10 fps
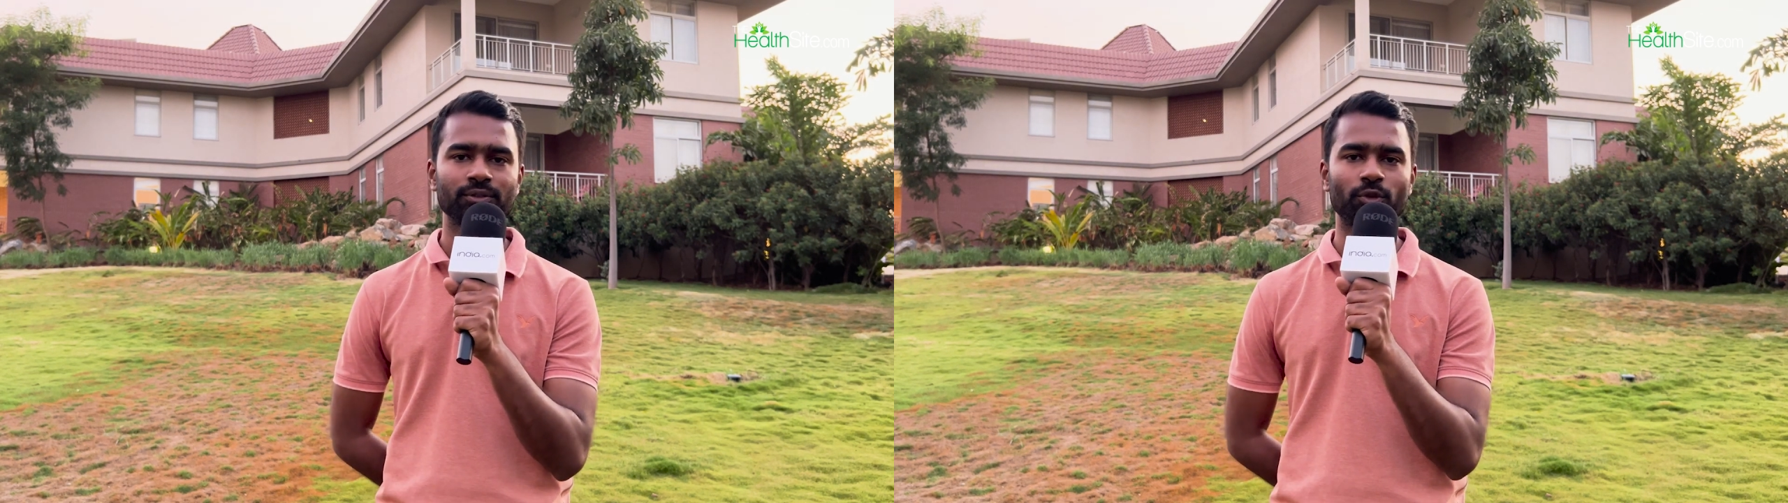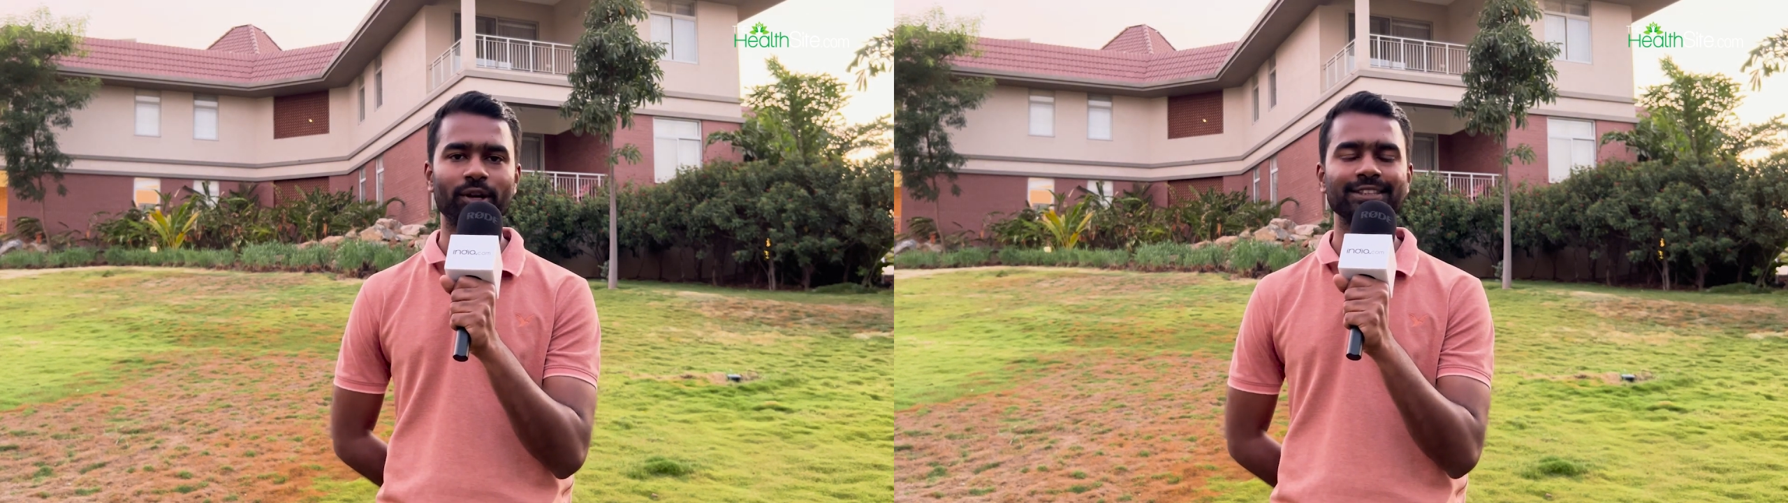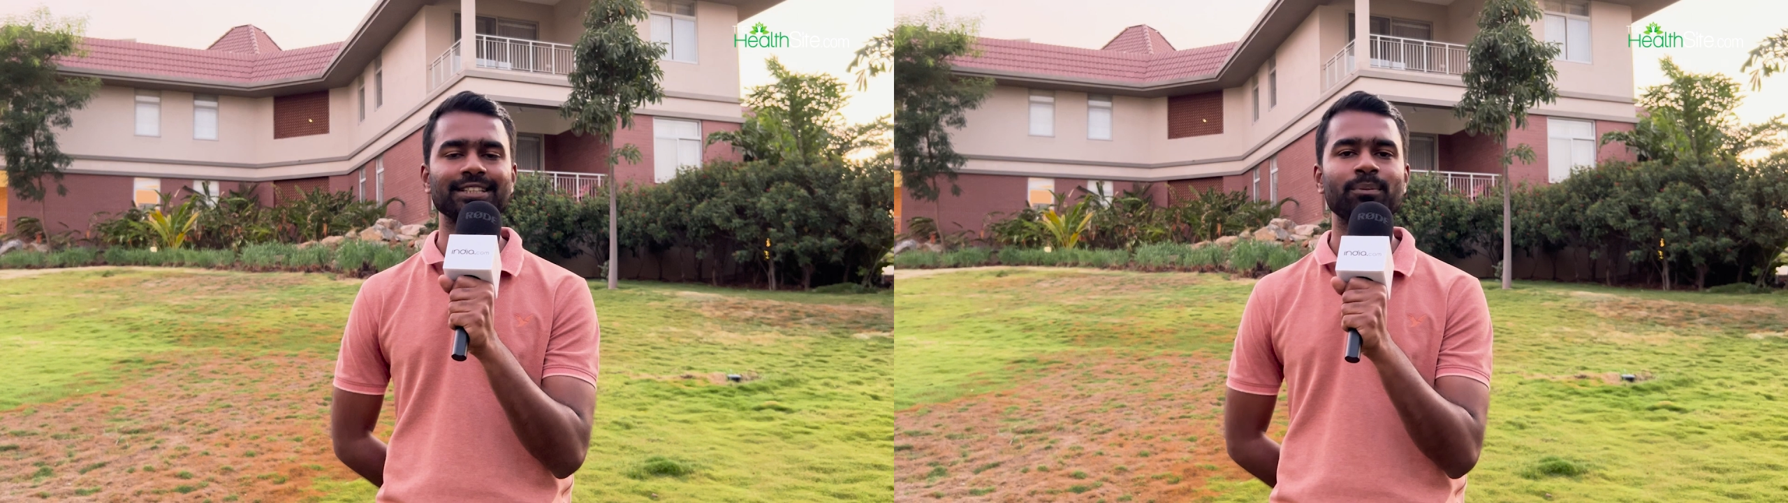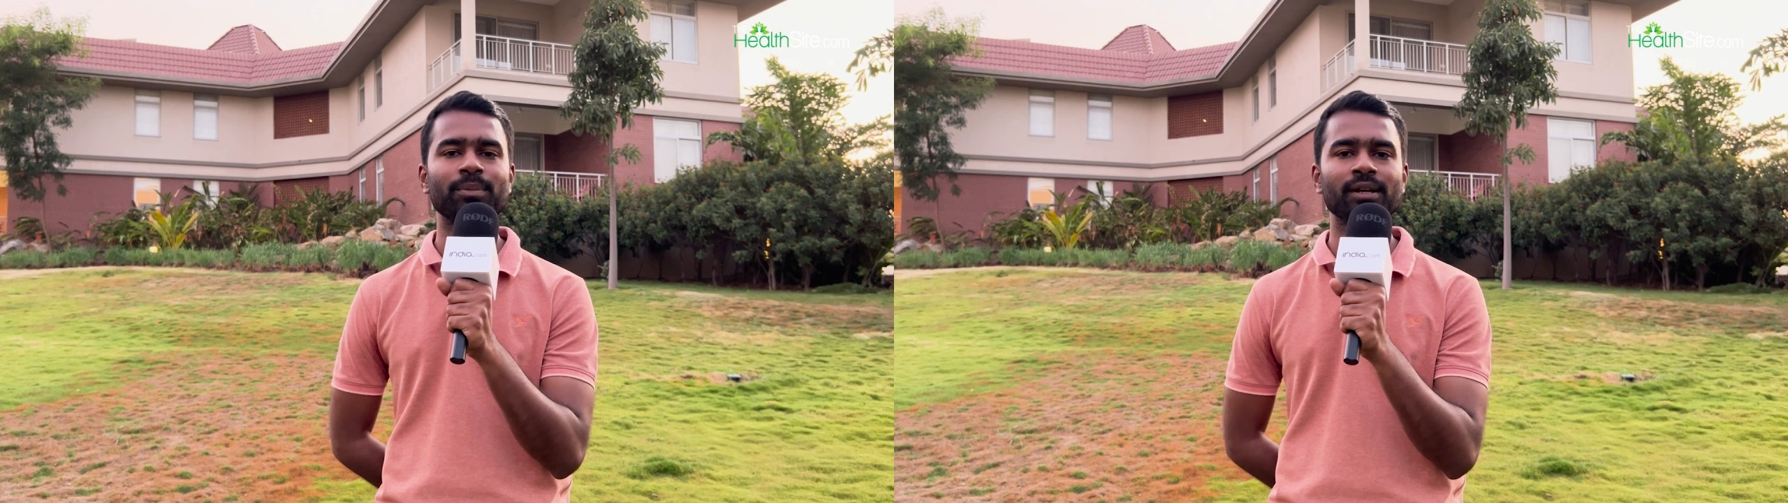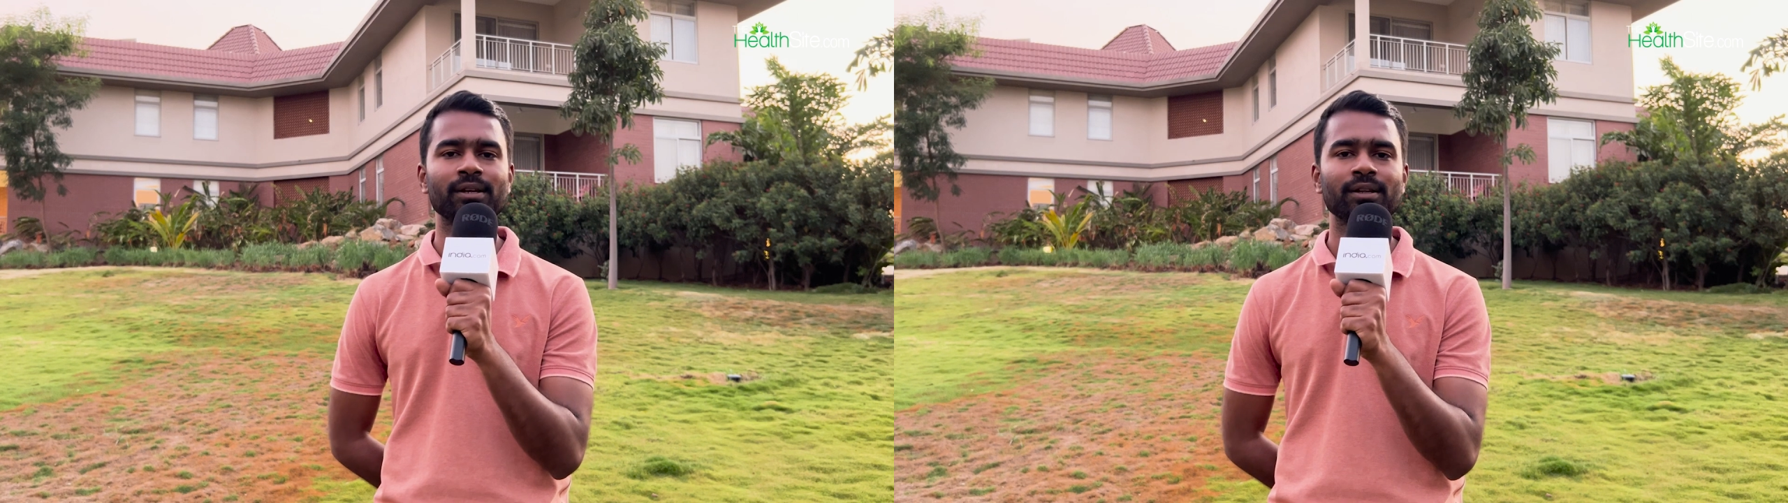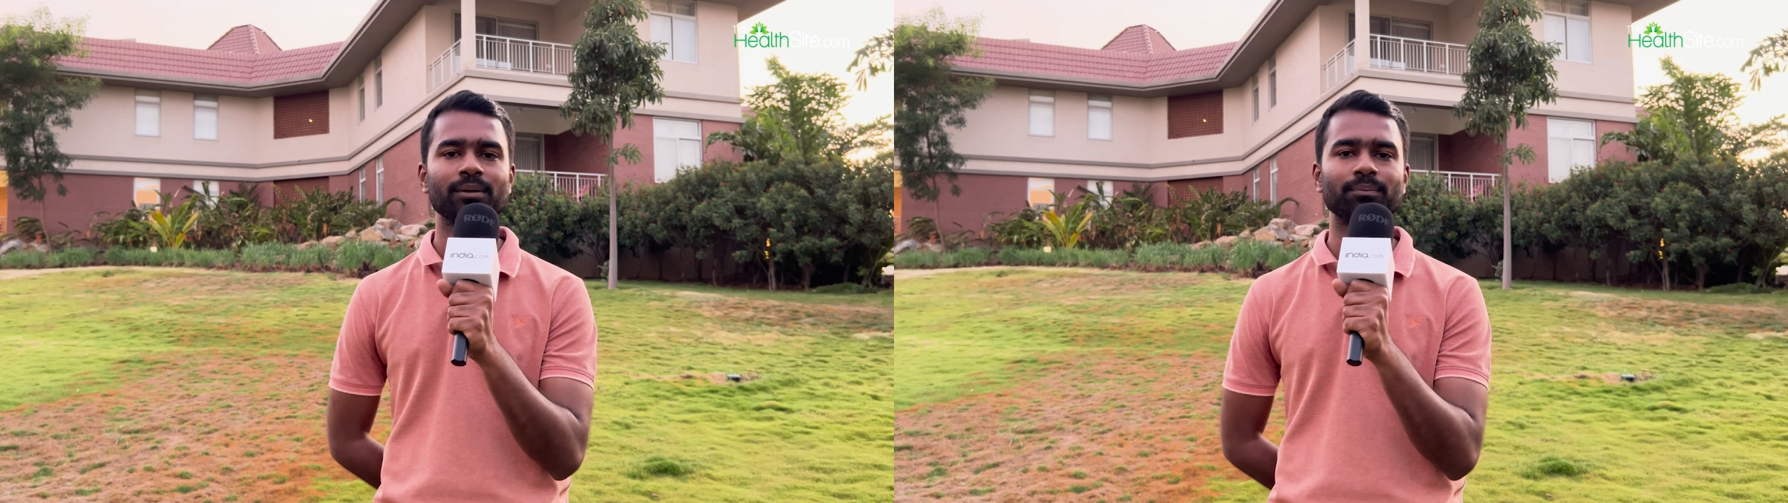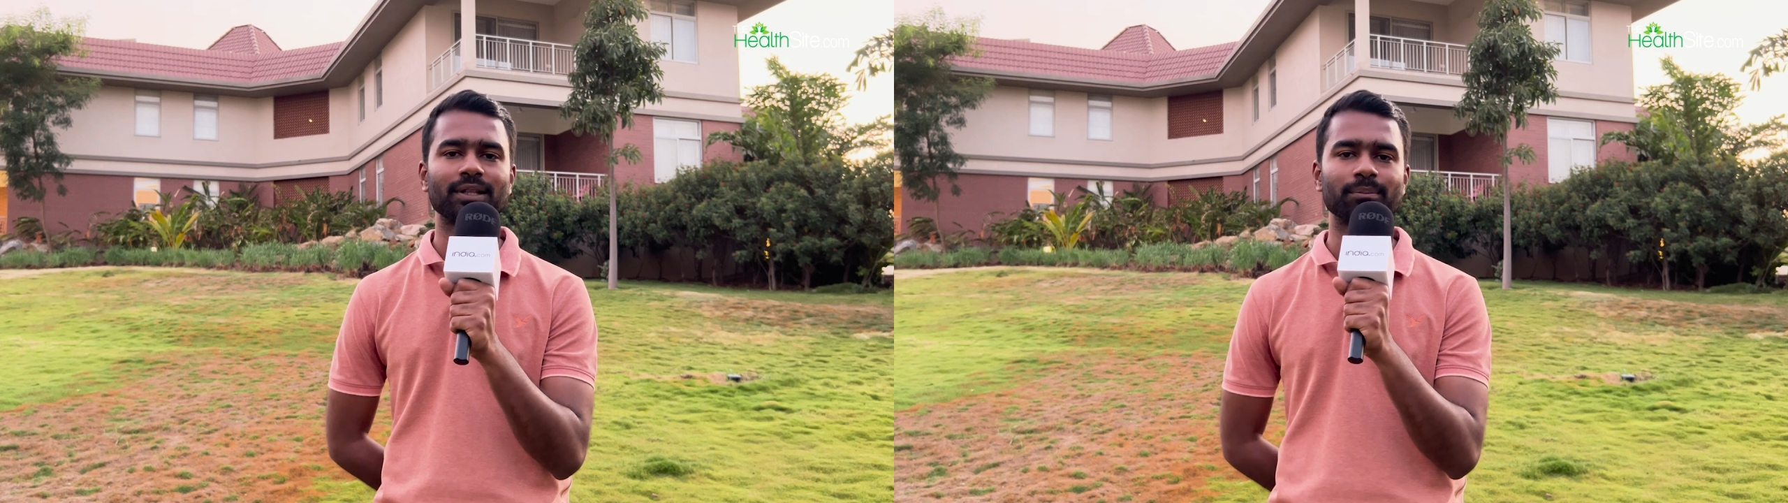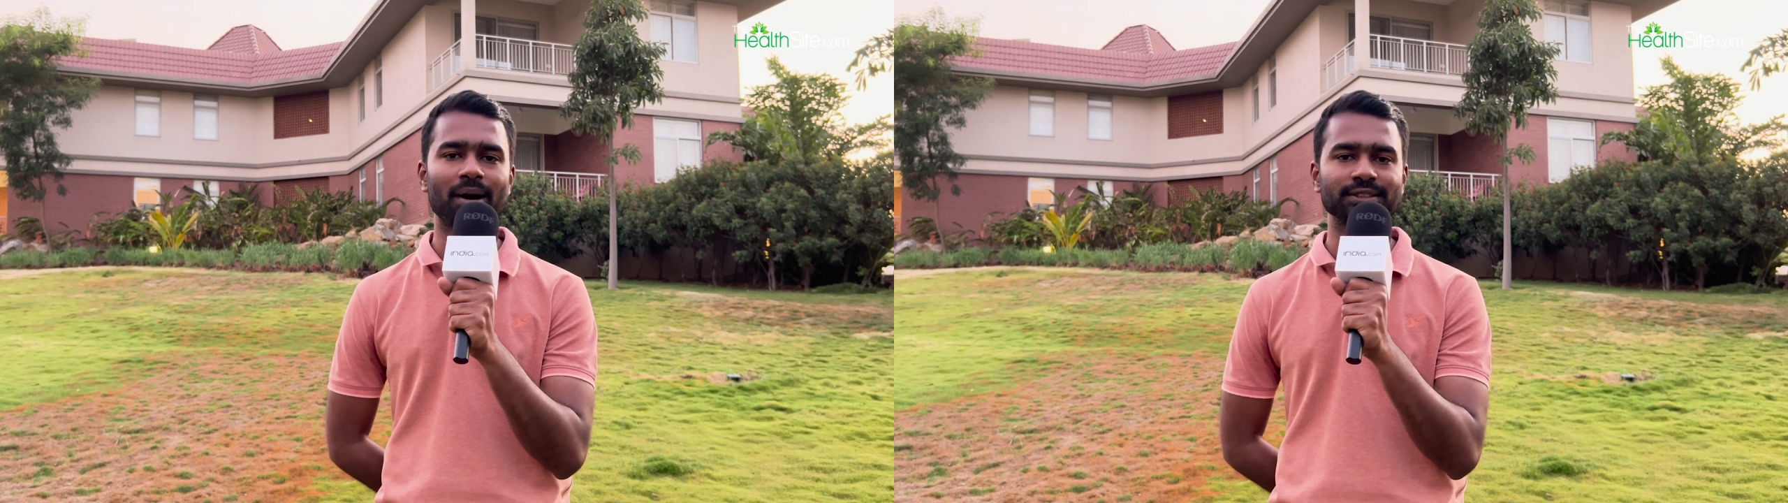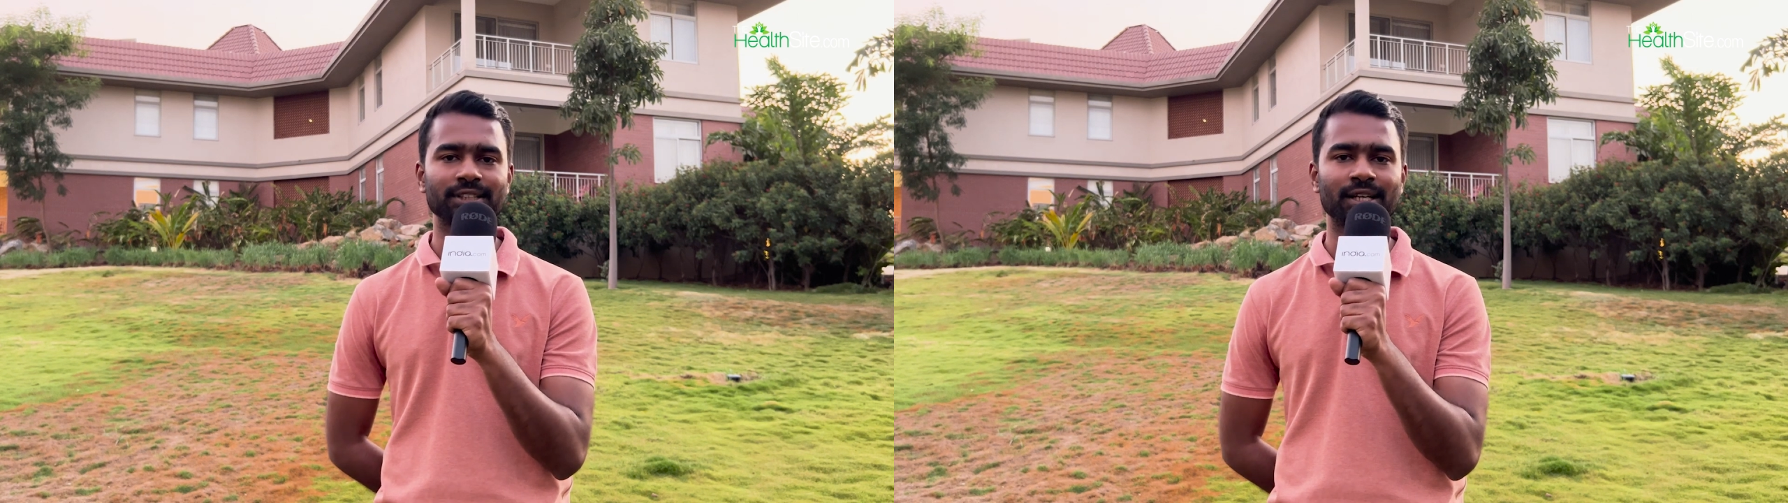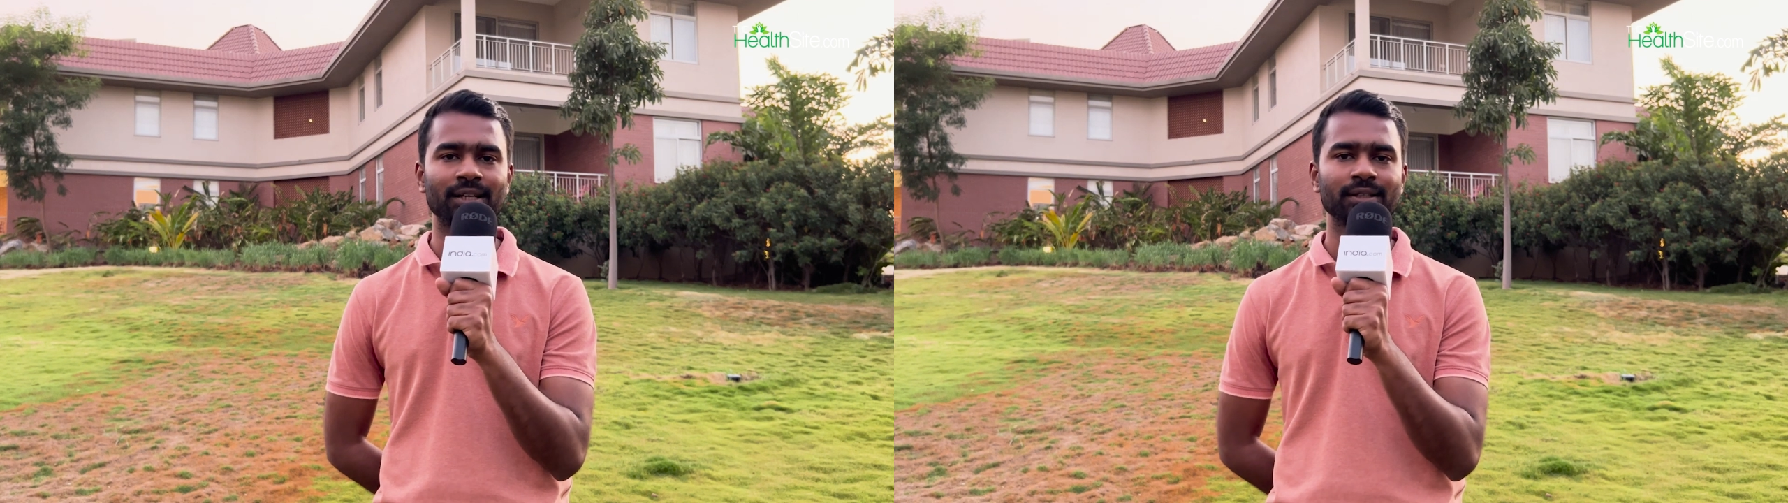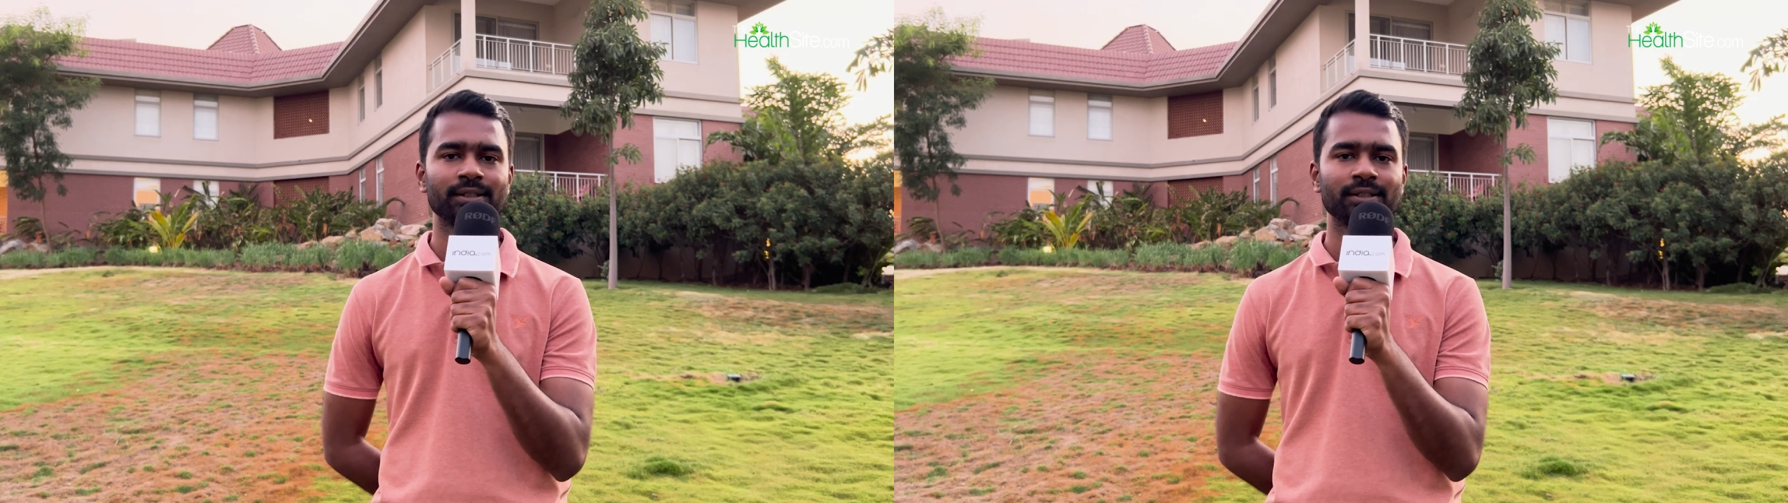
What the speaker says: for example, Padmasana,